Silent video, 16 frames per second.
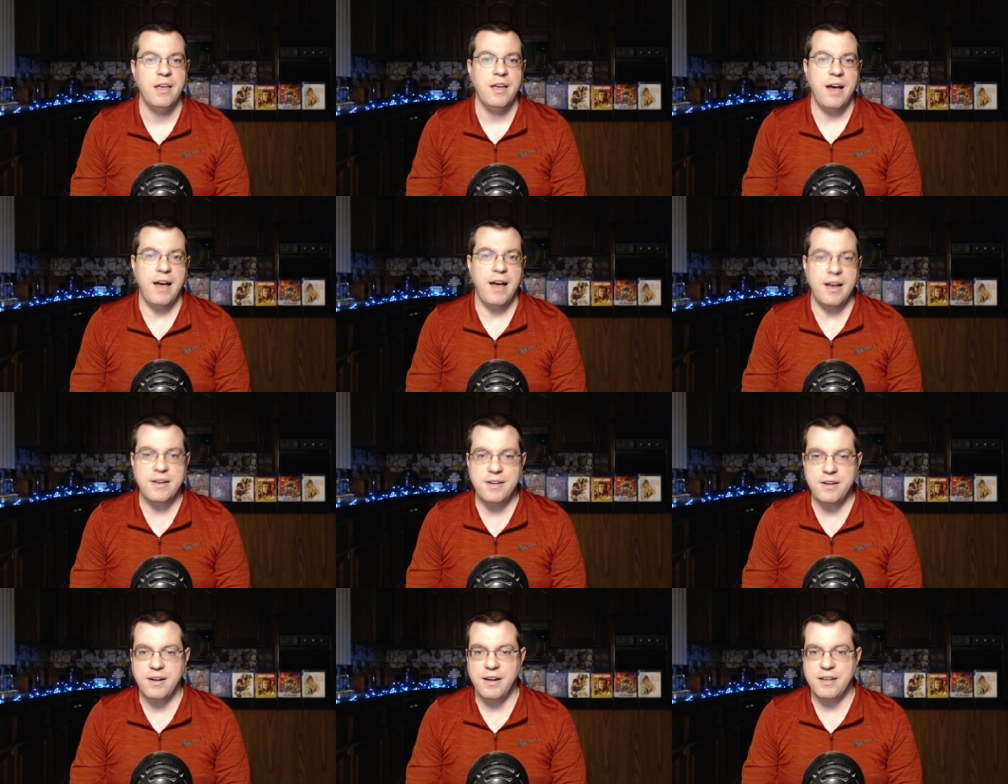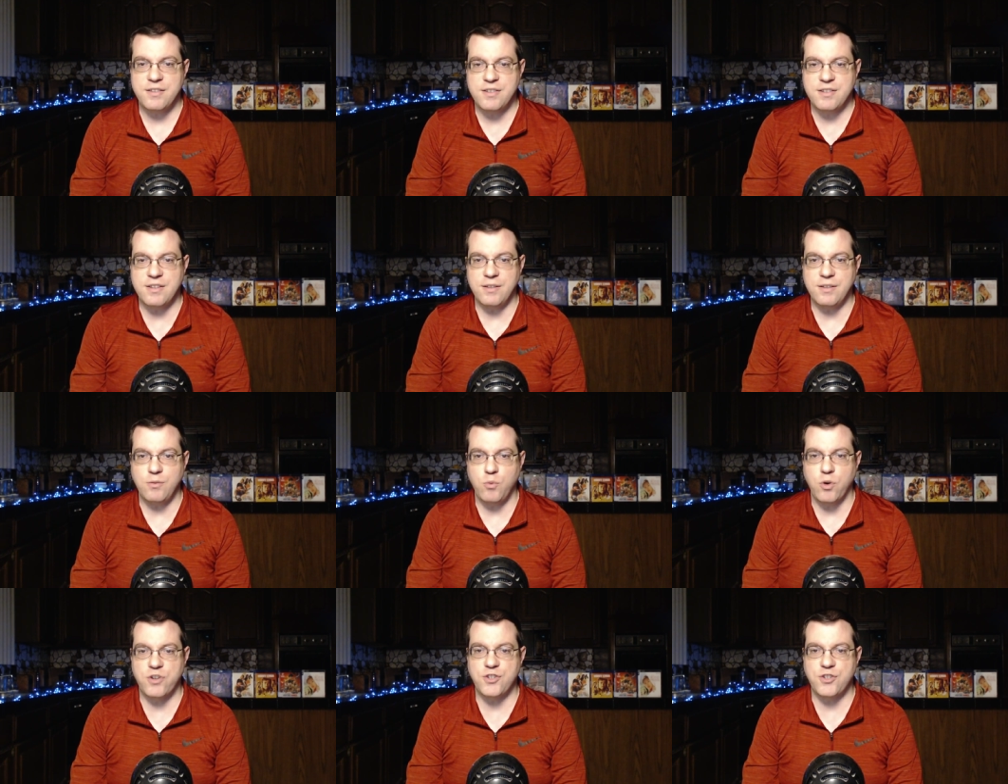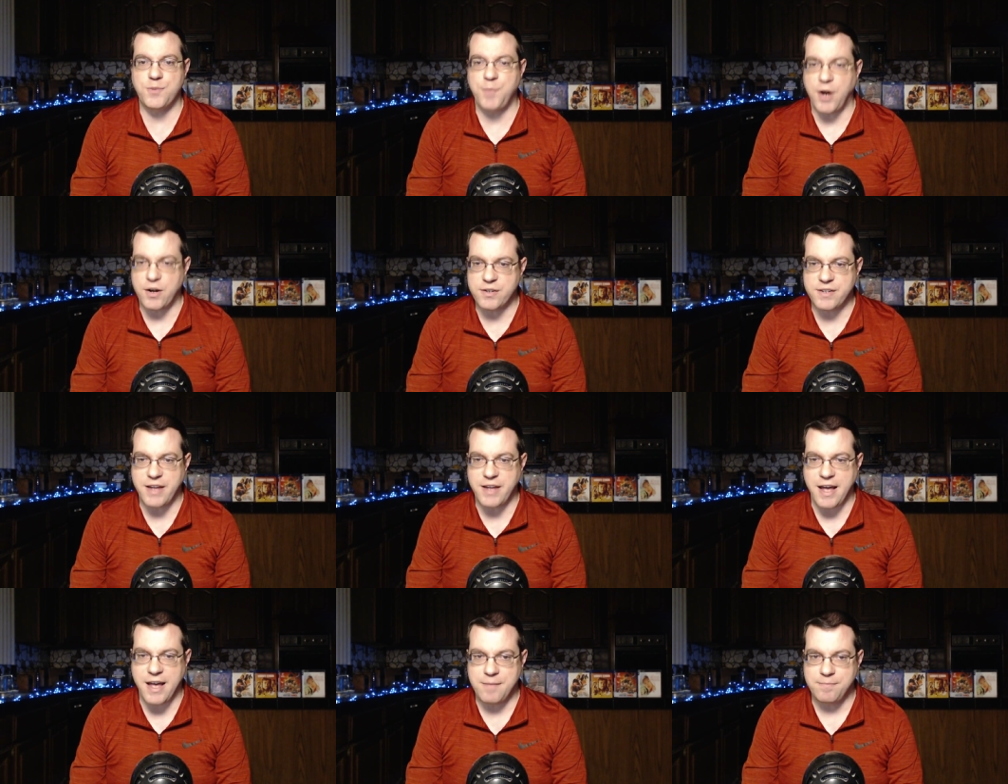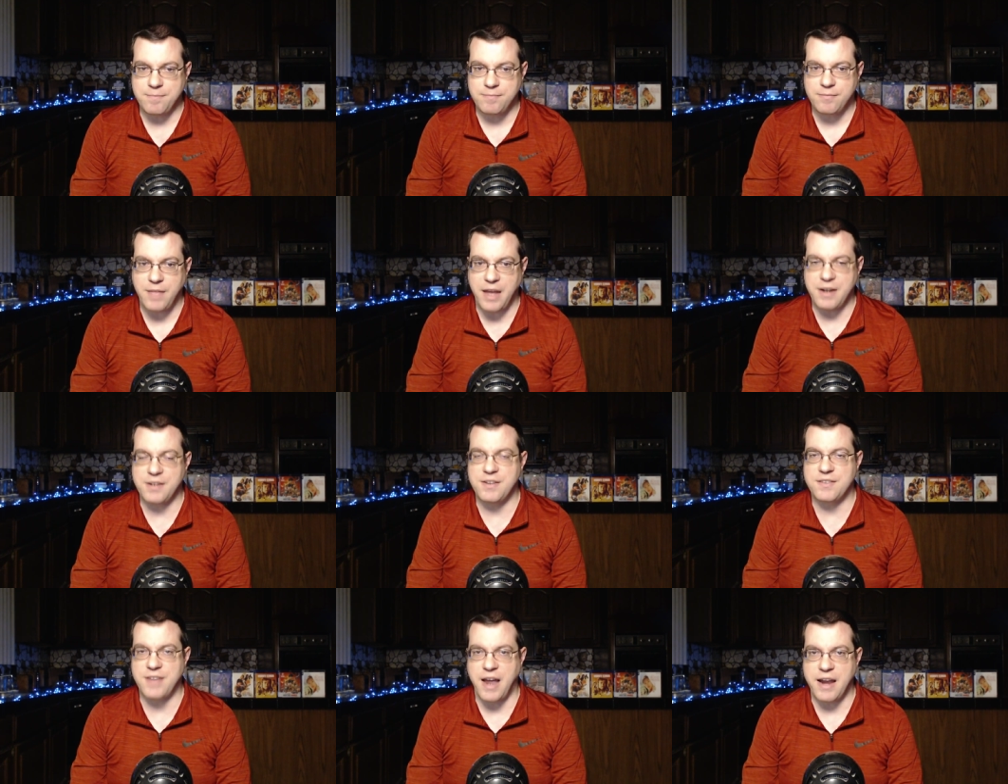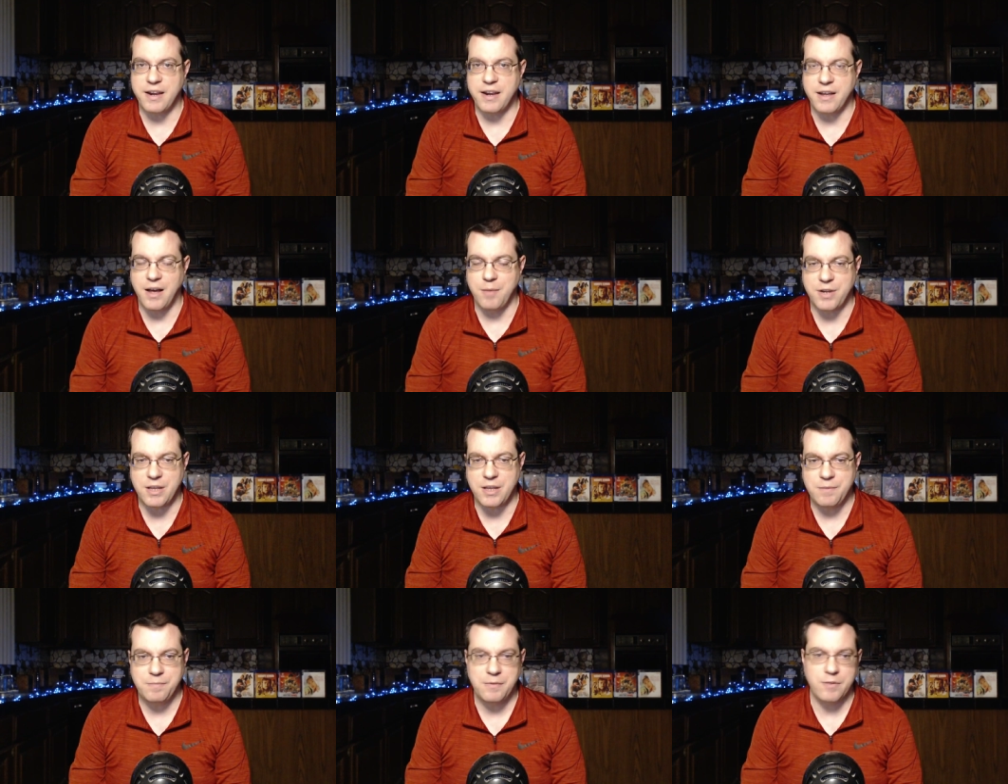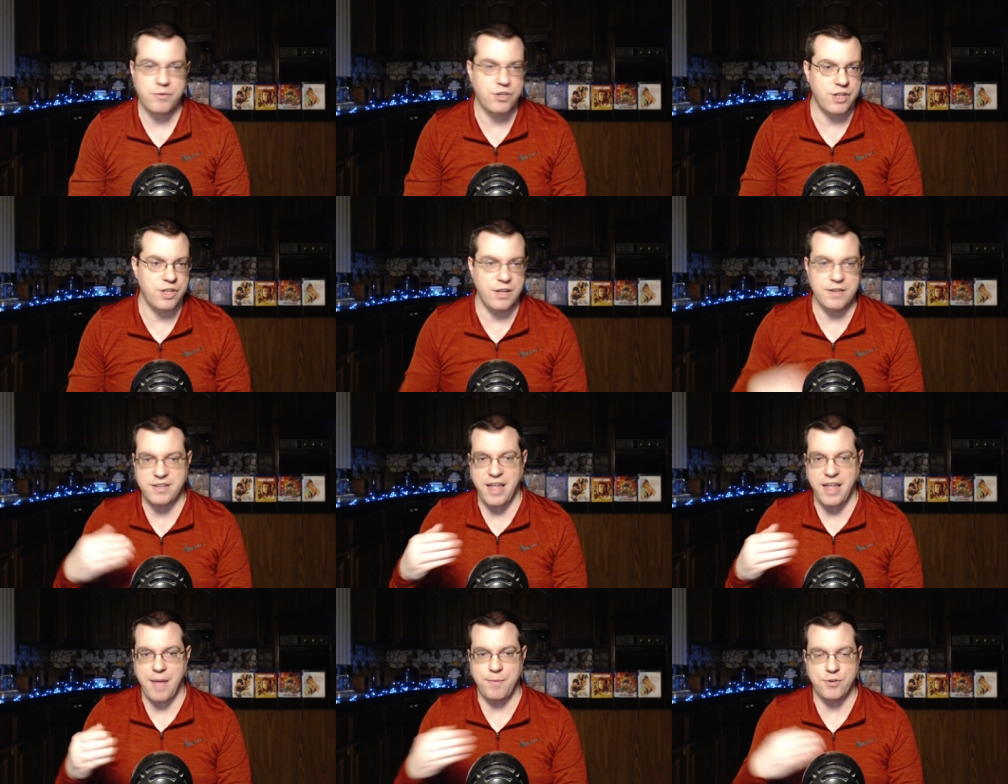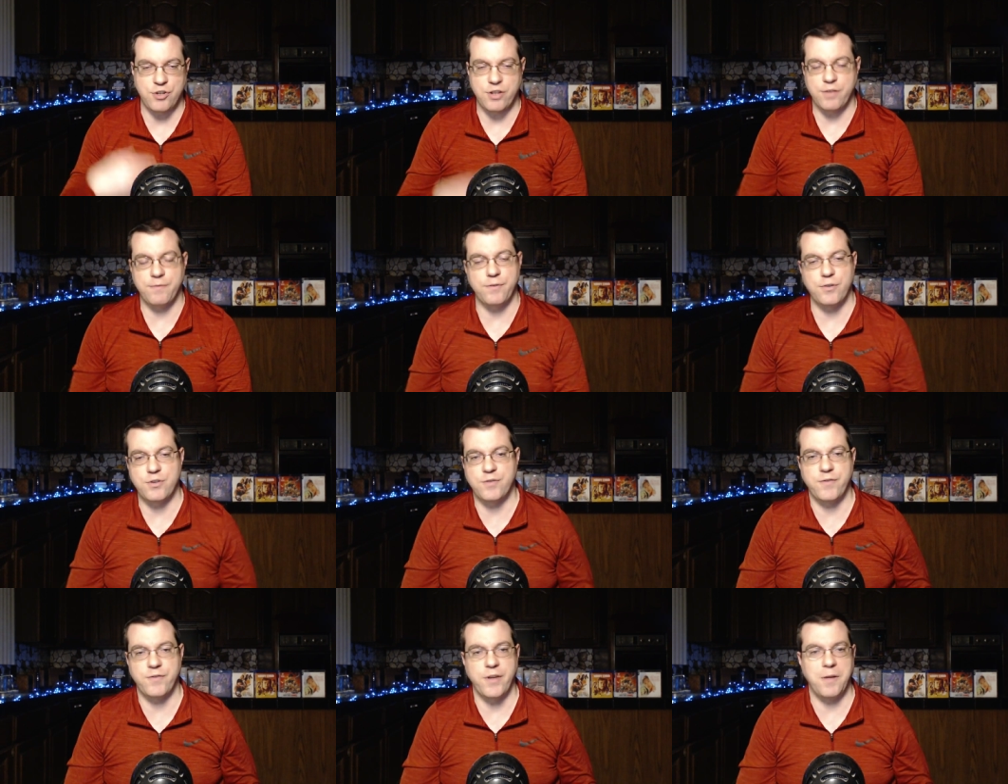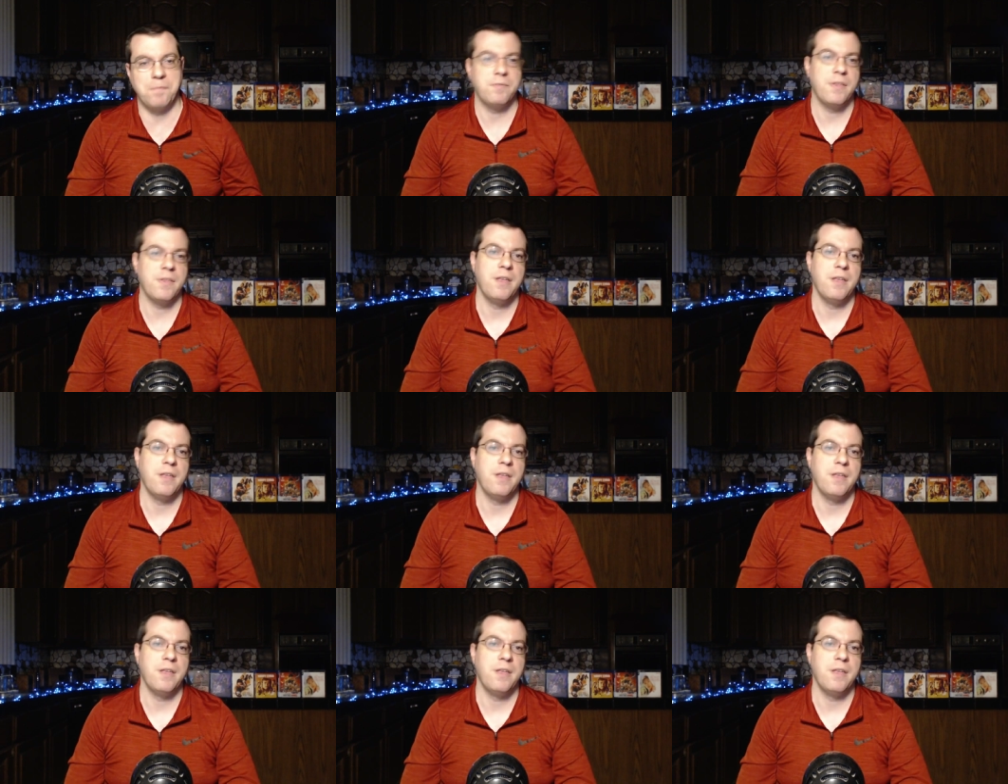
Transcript: Akira still works part-time at a design company, which they established in the first film,